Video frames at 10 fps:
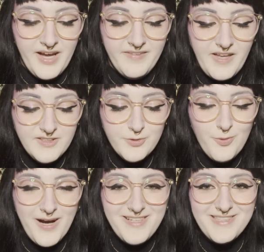And that's
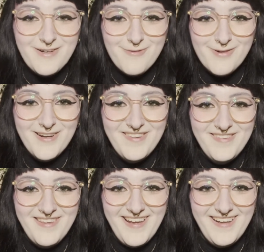quite
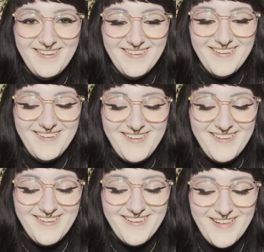different than
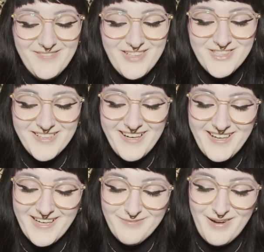the image that I
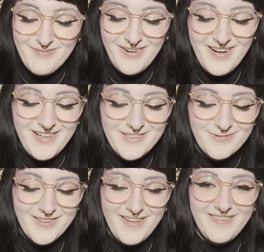get in my mind
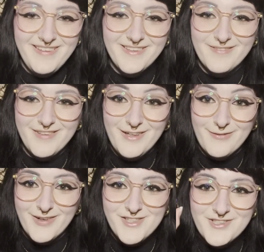when I think of the
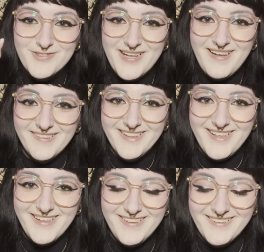original
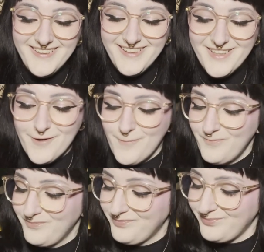Alien, you know?
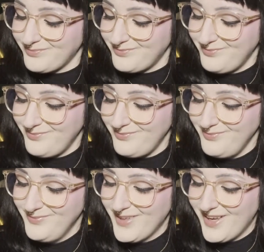
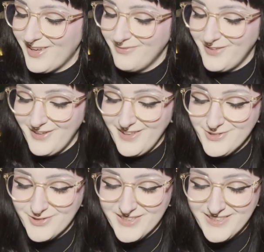Yeah, very
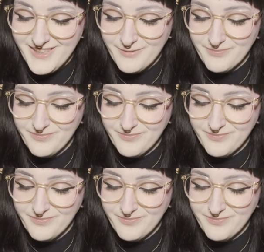interesting.